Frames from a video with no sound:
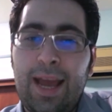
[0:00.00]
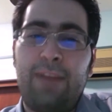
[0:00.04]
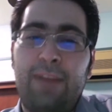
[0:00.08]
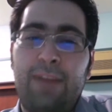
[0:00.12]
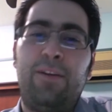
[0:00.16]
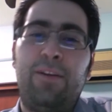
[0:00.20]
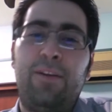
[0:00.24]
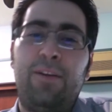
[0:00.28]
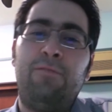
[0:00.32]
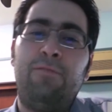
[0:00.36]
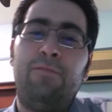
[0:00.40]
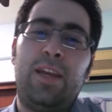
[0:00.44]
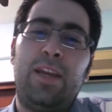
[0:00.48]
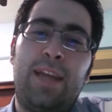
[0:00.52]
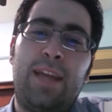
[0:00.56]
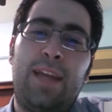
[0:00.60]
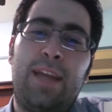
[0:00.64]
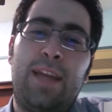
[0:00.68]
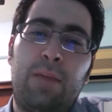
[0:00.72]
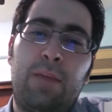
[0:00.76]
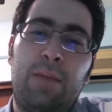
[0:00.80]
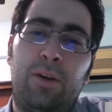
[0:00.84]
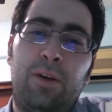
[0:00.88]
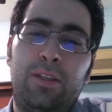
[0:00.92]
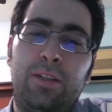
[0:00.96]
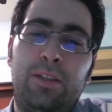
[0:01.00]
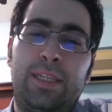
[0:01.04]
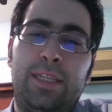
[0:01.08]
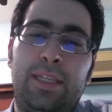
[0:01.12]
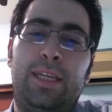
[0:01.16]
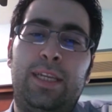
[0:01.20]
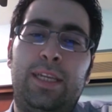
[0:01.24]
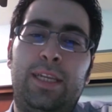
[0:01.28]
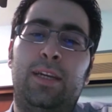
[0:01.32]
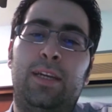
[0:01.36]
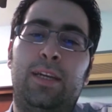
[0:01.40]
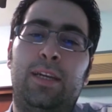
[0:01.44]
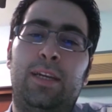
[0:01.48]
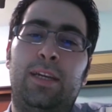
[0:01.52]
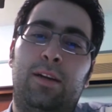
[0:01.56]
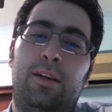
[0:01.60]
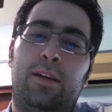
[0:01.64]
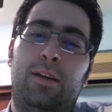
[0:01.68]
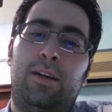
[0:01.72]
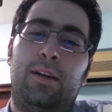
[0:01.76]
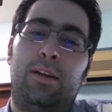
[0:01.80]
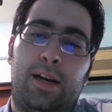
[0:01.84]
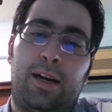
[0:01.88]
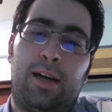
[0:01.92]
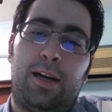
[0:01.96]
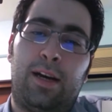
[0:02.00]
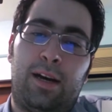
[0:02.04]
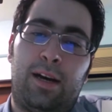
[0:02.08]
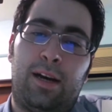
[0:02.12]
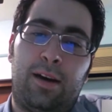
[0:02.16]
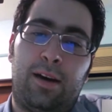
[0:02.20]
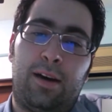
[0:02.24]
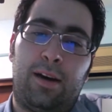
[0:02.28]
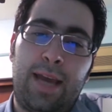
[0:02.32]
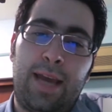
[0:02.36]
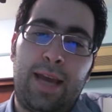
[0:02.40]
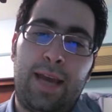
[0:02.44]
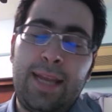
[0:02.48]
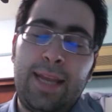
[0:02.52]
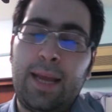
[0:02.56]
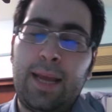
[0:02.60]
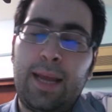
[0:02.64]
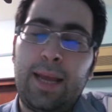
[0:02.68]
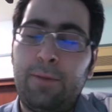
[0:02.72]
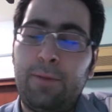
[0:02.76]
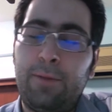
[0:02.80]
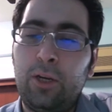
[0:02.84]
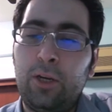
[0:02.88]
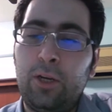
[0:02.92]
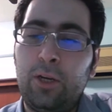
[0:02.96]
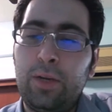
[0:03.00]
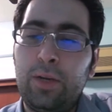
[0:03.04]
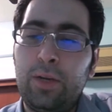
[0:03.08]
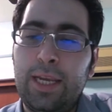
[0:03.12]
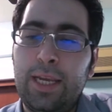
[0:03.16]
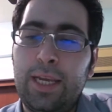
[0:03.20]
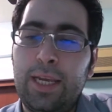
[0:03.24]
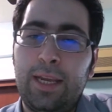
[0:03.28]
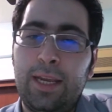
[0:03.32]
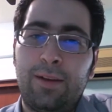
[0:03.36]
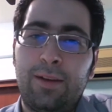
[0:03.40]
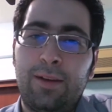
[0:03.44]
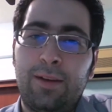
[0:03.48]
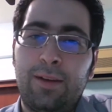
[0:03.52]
And when we enable the AWE,